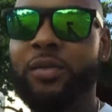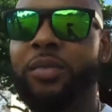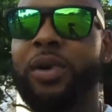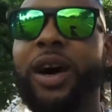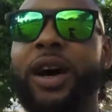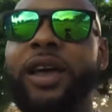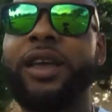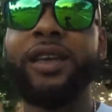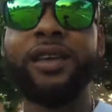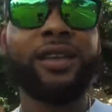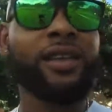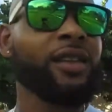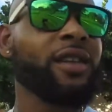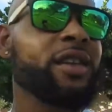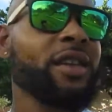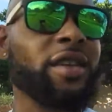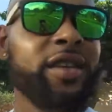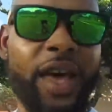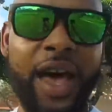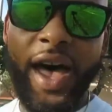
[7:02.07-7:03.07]

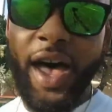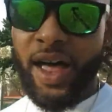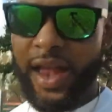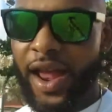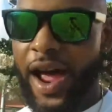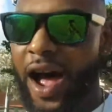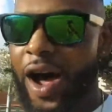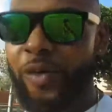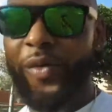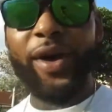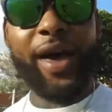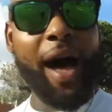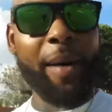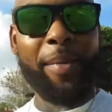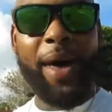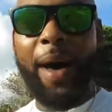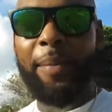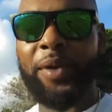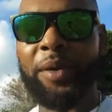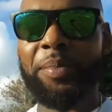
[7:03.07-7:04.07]
But yeah, y'all,
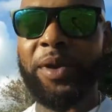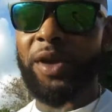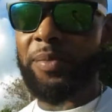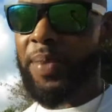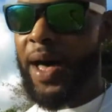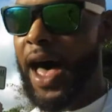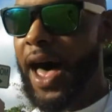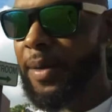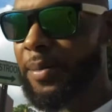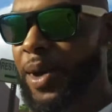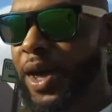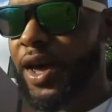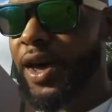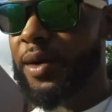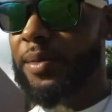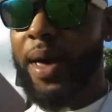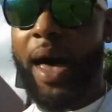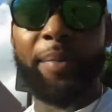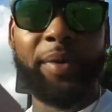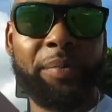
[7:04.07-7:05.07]
I'm happy to be back,
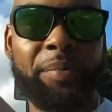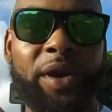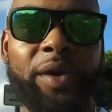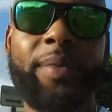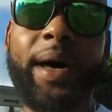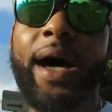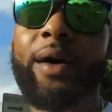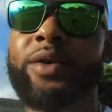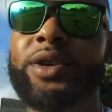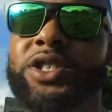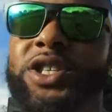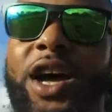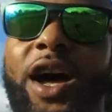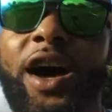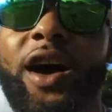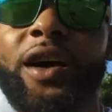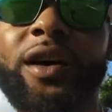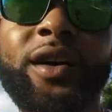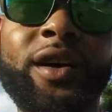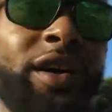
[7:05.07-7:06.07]
man. I'm happy to be back with y'all.